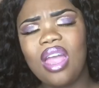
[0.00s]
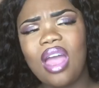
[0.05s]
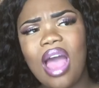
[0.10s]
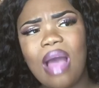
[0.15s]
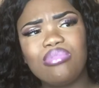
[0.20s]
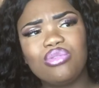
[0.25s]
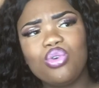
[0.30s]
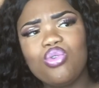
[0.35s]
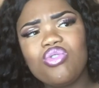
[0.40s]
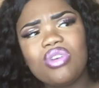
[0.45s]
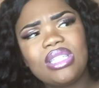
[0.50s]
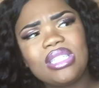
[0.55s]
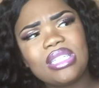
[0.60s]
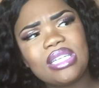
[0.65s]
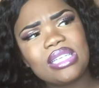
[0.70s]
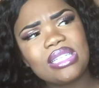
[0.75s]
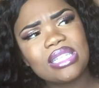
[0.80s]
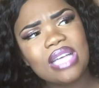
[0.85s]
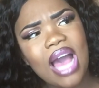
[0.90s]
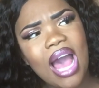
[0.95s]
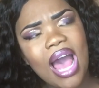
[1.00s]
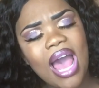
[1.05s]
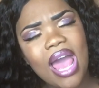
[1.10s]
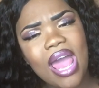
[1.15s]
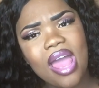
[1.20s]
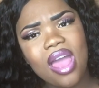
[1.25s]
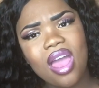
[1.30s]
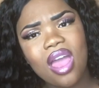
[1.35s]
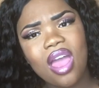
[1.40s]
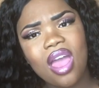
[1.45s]
I'm talking to this
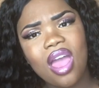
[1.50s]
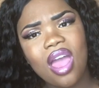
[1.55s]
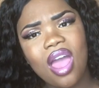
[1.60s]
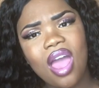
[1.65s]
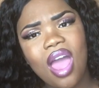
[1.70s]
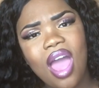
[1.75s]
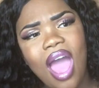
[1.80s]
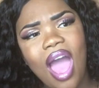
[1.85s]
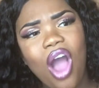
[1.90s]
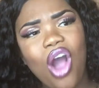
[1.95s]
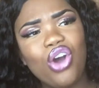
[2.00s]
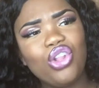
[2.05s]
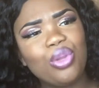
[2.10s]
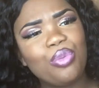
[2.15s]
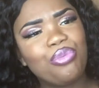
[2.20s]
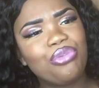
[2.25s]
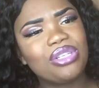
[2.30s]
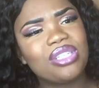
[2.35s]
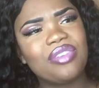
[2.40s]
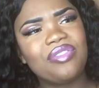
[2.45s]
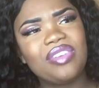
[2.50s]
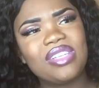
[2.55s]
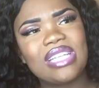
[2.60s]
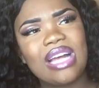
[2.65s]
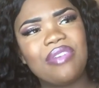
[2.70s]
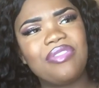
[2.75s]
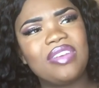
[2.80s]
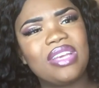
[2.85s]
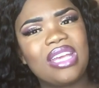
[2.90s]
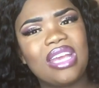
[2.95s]
guy on the prison visit. I'm
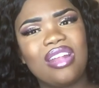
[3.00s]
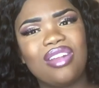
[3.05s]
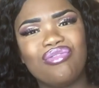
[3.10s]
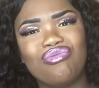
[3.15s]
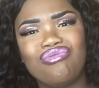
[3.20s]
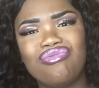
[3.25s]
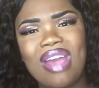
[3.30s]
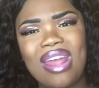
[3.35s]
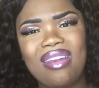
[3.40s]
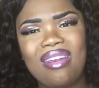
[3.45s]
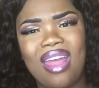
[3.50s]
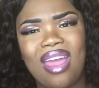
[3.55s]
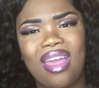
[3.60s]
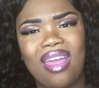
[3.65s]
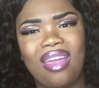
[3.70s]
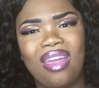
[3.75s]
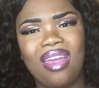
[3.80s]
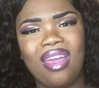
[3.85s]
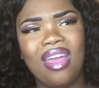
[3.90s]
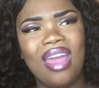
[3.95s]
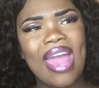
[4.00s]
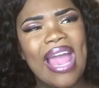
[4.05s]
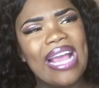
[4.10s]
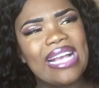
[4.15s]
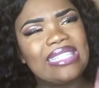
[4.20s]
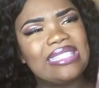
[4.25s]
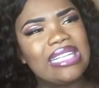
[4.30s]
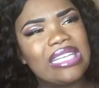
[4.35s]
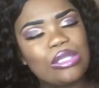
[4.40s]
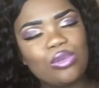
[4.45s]
thinking, Renee,
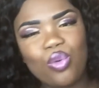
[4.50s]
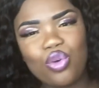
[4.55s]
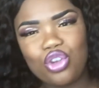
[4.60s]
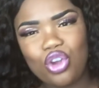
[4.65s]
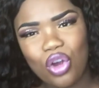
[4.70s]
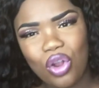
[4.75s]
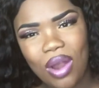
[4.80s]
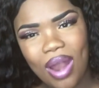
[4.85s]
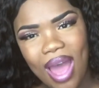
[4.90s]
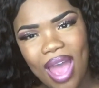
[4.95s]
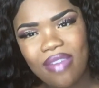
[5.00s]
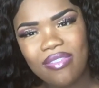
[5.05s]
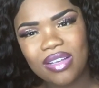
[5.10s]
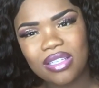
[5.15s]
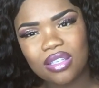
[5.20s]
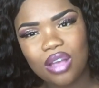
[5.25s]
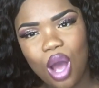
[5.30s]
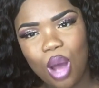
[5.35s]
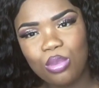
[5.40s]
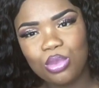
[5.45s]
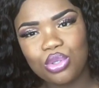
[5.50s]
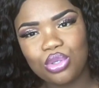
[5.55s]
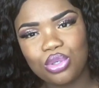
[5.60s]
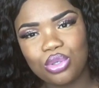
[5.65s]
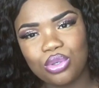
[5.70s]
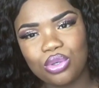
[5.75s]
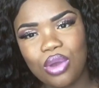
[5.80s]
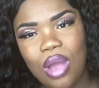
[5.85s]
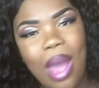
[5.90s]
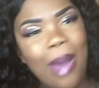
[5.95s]
is this what your life has come
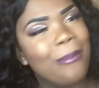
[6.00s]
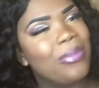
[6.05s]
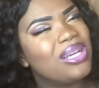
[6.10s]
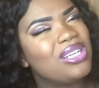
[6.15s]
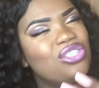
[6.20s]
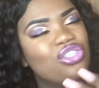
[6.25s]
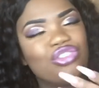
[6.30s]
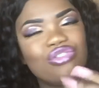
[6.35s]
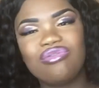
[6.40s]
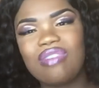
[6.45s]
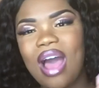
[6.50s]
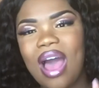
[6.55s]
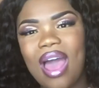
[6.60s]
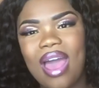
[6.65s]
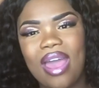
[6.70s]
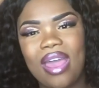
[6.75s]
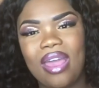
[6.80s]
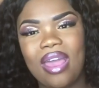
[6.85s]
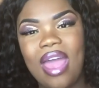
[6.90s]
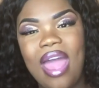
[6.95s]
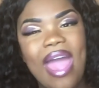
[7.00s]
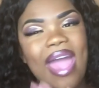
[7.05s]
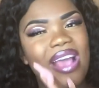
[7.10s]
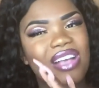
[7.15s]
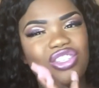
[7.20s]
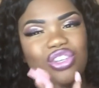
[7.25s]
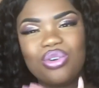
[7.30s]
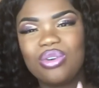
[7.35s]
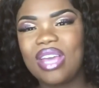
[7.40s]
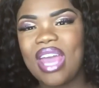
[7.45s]
to? But it's alright.
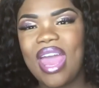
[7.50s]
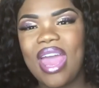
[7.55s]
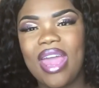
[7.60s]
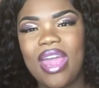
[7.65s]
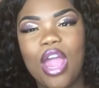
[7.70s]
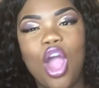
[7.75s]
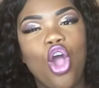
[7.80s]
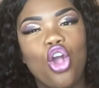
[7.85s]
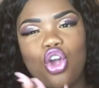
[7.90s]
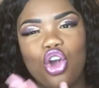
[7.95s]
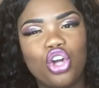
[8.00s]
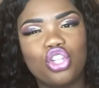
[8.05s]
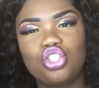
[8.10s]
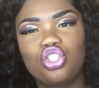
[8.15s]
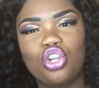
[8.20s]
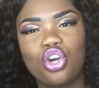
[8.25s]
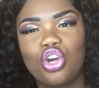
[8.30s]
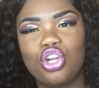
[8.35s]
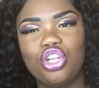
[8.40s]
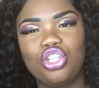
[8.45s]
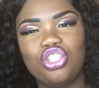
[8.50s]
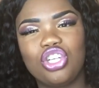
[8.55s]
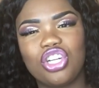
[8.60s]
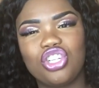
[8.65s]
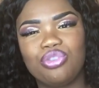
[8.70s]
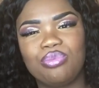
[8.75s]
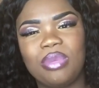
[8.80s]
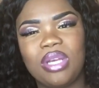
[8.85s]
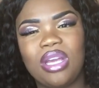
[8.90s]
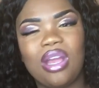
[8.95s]
It's okay. God's not going to
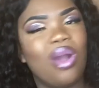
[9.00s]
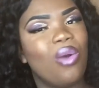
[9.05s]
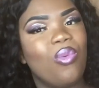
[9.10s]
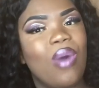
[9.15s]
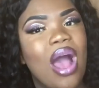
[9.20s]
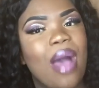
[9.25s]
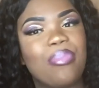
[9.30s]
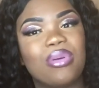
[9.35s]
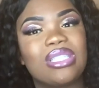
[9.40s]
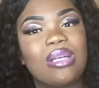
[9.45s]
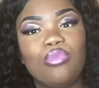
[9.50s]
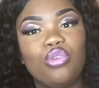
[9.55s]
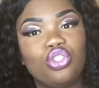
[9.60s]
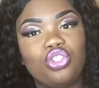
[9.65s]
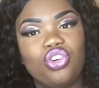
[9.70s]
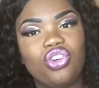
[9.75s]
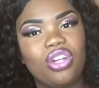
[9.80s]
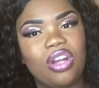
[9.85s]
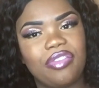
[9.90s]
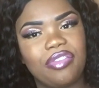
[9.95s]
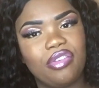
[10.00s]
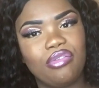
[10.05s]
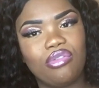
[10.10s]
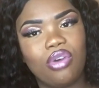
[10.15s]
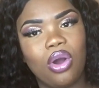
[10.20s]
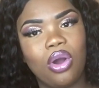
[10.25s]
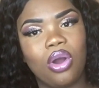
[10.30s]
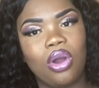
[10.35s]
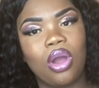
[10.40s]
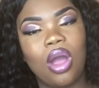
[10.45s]
judge me. Why? Because I'm not doing nothing
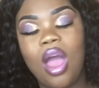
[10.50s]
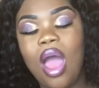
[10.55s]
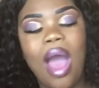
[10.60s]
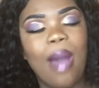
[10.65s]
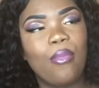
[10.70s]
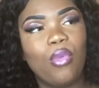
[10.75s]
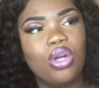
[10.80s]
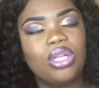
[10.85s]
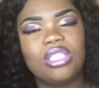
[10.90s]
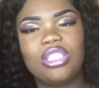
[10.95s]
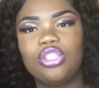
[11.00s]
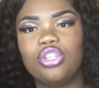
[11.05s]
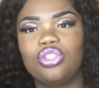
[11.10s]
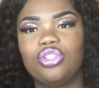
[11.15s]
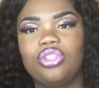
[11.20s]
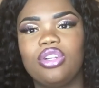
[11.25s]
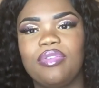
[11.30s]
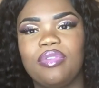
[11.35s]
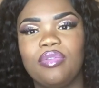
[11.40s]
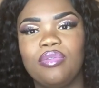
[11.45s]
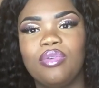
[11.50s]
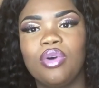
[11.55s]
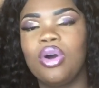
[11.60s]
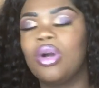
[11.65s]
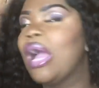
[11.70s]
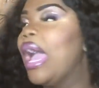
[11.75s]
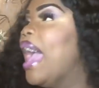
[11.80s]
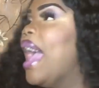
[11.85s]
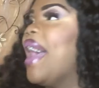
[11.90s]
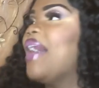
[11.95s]
wrong. I'm honestly not doing nothing wrong.
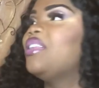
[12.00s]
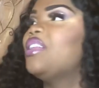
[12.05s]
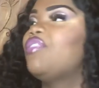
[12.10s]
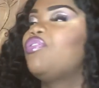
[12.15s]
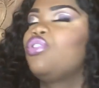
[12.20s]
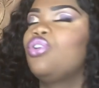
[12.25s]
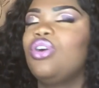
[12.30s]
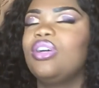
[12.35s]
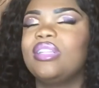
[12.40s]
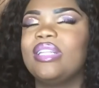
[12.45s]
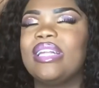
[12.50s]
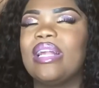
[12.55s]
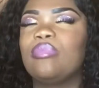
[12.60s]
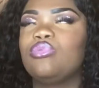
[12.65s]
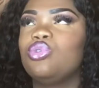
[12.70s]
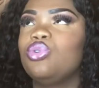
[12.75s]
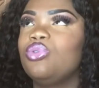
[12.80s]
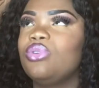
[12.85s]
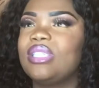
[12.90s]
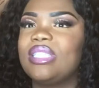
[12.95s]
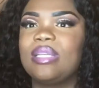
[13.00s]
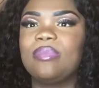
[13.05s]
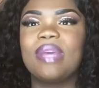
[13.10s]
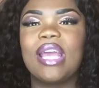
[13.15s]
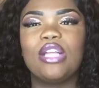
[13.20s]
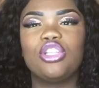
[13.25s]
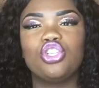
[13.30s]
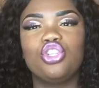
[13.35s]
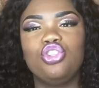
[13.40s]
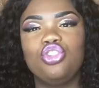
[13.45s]
And I'm talking to him,
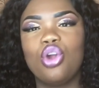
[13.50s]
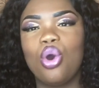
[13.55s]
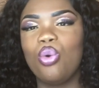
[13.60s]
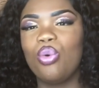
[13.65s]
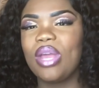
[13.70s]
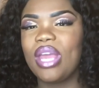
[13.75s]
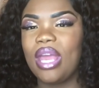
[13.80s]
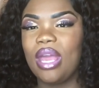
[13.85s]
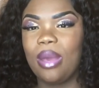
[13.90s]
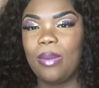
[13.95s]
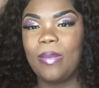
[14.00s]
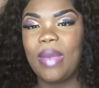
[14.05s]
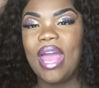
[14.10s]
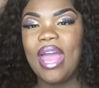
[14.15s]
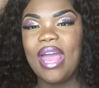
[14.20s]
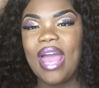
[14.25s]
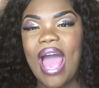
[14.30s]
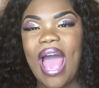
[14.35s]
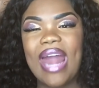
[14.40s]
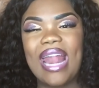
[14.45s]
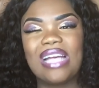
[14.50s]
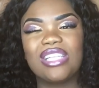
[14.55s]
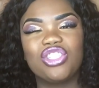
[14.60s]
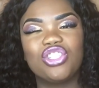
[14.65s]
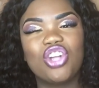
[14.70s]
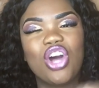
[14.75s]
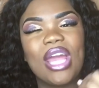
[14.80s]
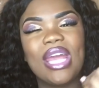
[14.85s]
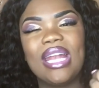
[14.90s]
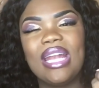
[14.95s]
getting to know him. And I
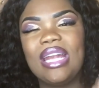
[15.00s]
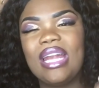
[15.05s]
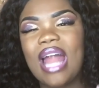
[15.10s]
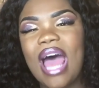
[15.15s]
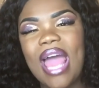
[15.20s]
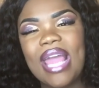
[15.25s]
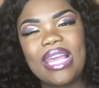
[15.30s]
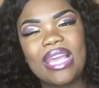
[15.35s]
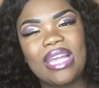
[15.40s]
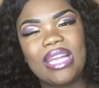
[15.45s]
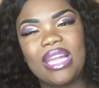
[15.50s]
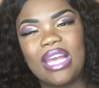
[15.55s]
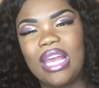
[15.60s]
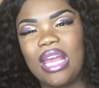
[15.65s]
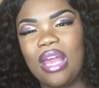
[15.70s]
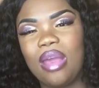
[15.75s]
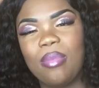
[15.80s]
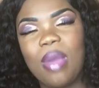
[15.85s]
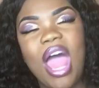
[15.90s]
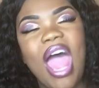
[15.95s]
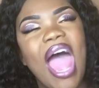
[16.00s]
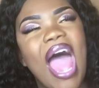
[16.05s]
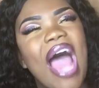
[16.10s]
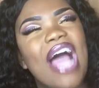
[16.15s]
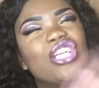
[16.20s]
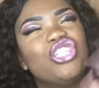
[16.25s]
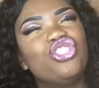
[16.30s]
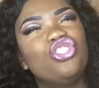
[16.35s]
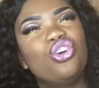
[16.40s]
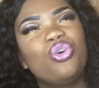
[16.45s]
started liking him.
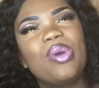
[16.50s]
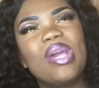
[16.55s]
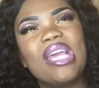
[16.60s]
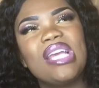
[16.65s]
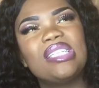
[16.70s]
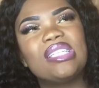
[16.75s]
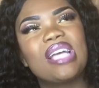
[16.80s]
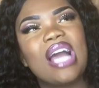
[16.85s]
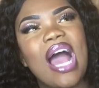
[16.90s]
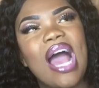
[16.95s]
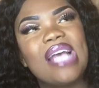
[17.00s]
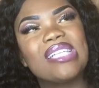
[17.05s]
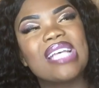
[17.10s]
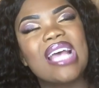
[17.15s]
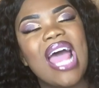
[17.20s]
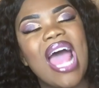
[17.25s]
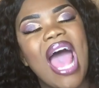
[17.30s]
And you know what it is, guys?